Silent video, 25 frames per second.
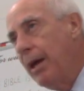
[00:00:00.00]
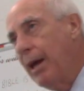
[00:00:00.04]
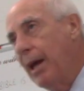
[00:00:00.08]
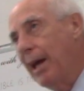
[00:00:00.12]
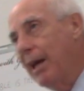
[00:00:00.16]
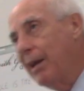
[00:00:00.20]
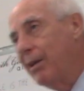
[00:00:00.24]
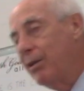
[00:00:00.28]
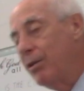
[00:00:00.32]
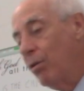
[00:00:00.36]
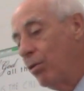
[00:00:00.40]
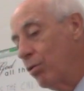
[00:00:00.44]

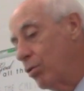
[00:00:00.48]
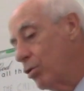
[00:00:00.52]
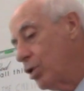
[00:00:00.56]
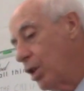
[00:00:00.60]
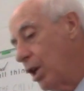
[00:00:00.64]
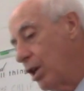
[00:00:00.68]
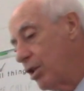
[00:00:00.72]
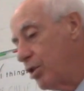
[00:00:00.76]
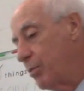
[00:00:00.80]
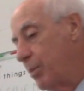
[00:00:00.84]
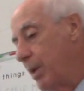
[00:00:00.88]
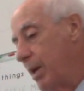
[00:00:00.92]
and don't
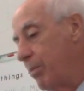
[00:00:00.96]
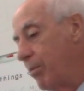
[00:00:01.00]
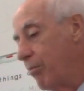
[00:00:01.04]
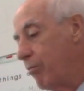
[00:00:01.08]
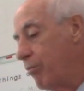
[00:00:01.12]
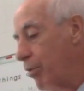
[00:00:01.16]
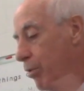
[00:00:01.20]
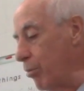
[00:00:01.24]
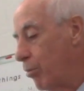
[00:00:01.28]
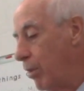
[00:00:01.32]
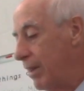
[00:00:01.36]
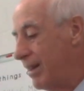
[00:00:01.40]
judge people
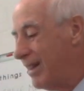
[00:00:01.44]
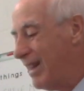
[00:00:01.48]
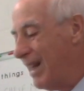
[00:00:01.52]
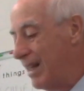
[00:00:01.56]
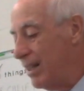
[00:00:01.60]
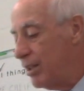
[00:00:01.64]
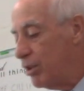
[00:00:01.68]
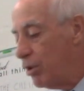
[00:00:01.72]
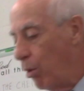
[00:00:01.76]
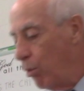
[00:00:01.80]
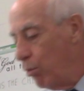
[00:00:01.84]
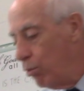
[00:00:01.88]
for what they
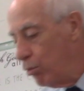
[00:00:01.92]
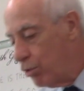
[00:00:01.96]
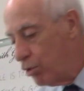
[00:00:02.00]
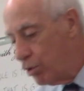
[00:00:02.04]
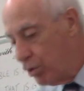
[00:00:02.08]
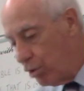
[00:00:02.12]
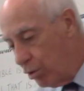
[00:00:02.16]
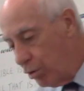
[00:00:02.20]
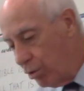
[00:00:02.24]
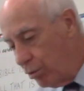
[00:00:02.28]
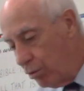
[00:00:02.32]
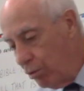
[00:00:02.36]
don't
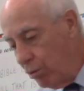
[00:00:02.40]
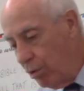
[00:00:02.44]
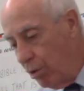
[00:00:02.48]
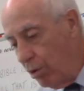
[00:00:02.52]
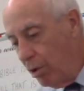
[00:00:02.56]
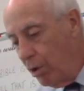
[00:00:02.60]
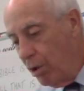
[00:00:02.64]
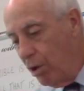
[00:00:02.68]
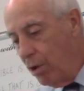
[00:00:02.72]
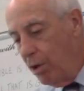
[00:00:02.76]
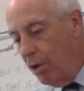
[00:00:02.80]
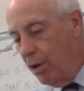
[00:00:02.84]

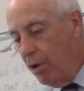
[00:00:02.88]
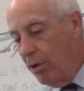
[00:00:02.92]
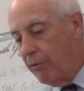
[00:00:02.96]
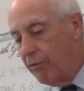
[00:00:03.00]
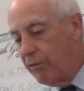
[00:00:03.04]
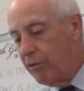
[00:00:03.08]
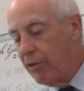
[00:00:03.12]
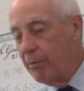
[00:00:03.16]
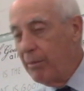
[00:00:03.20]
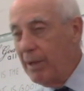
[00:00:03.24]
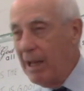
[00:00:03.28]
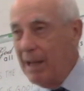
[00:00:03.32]
do,
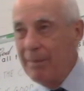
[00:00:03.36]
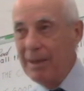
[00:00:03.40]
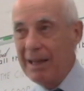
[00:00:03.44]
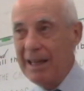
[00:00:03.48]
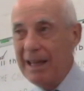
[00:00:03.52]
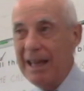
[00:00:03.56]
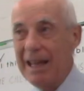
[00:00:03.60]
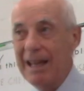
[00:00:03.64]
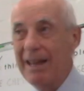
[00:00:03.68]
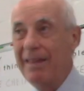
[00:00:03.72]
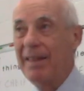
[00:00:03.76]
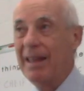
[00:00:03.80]
for
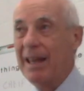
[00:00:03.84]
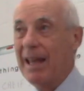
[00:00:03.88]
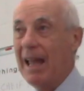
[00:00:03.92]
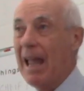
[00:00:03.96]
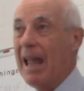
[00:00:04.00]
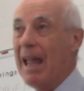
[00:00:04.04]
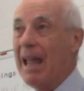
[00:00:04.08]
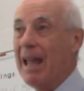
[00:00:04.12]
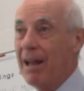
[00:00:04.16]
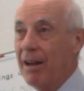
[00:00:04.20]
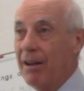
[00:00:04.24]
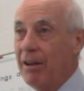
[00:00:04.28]
maybe in the
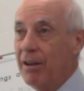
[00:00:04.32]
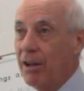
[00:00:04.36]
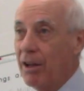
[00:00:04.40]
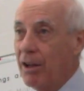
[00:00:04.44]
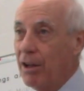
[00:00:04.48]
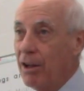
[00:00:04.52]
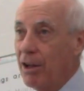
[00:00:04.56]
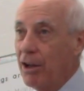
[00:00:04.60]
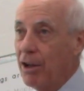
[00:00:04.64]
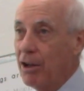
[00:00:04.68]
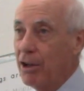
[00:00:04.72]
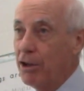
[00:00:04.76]
end
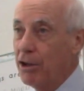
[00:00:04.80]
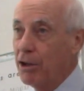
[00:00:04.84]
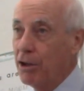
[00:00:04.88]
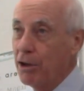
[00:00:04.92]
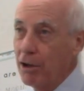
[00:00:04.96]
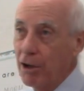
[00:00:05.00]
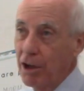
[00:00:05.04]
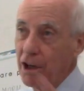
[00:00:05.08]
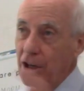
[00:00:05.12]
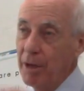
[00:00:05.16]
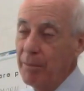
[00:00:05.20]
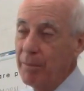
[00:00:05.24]

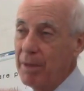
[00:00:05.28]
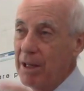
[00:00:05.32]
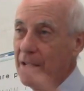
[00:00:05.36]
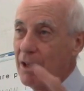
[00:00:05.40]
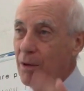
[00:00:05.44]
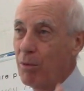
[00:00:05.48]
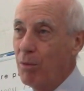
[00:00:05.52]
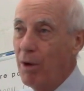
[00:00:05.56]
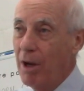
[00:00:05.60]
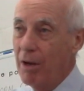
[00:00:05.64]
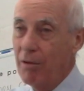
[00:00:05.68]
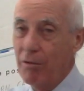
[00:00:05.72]
you're going to be
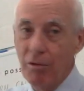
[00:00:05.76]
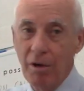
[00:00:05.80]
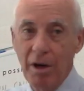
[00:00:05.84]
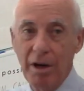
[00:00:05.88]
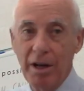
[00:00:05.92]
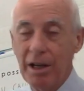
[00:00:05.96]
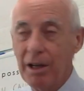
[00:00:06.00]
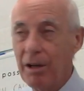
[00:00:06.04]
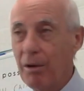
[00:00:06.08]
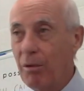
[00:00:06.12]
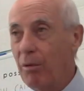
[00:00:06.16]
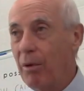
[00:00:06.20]
the one
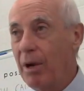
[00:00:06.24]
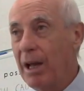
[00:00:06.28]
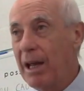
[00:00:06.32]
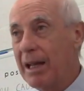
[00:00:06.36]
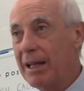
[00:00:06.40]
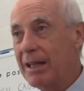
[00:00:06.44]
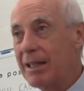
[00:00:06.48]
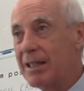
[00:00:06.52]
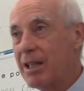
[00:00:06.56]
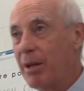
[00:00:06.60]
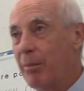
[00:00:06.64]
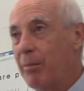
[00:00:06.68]
running away
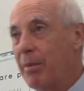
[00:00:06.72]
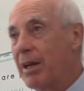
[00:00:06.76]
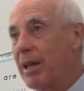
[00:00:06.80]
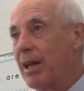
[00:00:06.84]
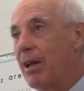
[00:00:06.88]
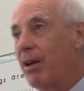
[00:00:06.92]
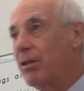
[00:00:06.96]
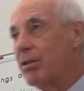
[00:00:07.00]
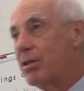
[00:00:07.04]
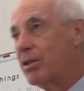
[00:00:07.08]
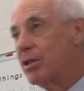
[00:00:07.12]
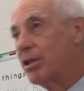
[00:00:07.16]
and somebody
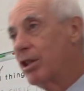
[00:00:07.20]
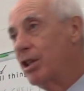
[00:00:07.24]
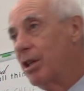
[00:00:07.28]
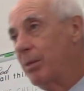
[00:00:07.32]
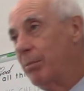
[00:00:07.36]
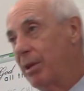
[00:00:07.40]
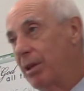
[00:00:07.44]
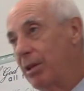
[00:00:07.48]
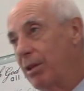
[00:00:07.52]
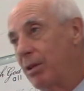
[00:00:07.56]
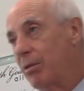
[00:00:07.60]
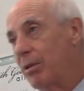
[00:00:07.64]
else is going to
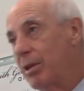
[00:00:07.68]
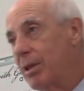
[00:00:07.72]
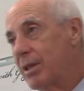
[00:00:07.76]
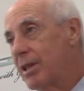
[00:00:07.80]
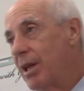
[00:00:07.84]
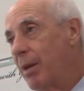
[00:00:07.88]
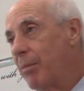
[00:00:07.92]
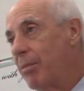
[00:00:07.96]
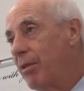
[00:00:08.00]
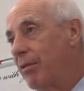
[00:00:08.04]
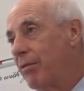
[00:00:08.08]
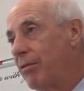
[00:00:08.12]
be doing
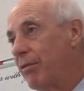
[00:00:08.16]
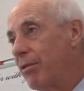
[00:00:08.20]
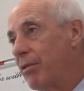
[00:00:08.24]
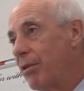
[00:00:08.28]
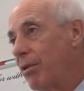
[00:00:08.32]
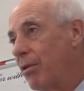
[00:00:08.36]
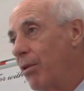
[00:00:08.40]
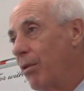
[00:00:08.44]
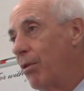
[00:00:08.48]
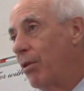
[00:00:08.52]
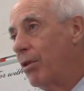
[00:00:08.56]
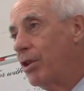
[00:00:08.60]
something for the
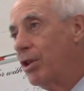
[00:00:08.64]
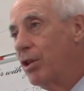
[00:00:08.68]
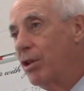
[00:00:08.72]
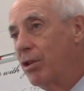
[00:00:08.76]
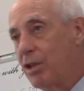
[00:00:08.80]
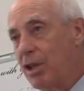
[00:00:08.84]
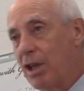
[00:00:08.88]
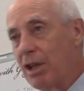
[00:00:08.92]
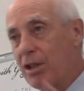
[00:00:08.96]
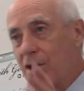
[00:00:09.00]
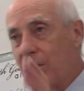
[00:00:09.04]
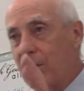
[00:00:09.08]
Lord. You
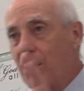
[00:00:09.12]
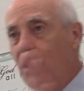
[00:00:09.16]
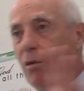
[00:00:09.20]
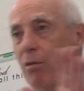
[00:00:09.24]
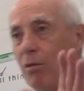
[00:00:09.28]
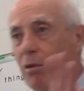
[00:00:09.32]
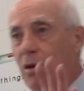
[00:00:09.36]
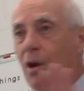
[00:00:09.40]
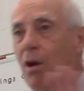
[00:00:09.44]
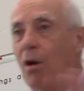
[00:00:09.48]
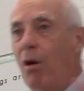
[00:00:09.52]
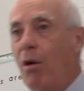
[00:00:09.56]
just
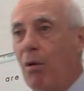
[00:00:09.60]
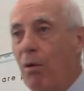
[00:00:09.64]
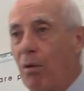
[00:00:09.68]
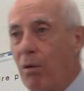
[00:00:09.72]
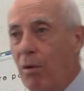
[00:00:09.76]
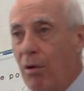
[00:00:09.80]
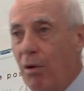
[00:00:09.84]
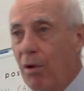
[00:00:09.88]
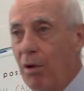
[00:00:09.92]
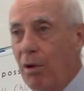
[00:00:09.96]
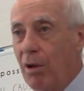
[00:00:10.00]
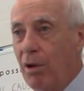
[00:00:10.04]
don't know.
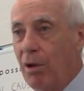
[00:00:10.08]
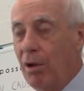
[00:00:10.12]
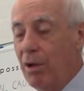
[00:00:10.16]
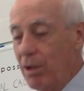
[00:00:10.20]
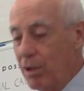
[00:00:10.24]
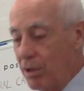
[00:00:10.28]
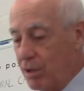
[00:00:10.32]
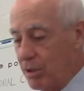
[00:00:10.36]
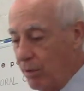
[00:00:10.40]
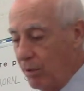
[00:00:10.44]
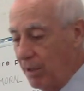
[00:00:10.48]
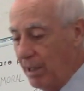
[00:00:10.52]

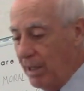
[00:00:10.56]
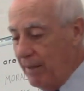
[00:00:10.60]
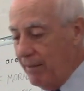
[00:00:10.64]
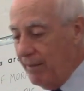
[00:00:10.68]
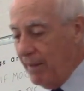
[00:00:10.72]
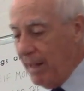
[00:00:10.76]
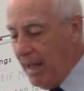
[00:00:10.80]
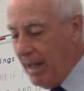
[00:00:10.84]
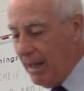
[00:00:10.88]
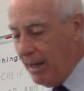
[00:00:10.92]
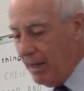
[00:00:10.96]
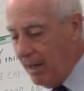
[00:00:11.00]
So leave
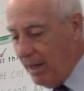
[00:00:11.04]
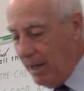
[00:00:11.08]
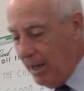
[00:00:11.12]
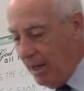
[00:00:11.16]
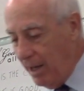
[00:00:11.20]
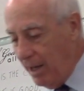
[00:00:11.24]
that